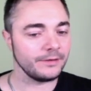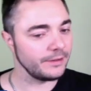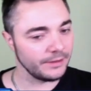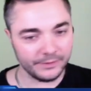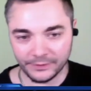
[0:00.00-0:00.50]

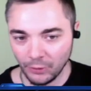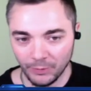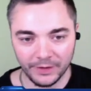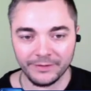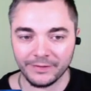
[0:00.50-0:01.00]
the
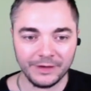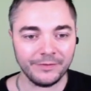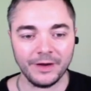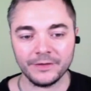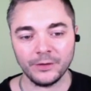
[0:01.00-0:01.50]
snowman
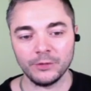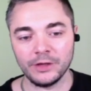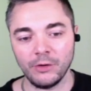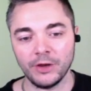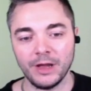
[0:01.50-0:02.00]
Safer is
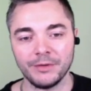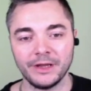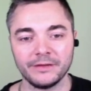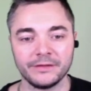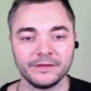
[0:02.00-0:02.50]
only going up
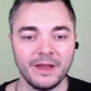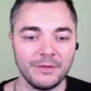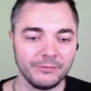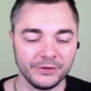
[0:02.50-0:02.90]
against the summon,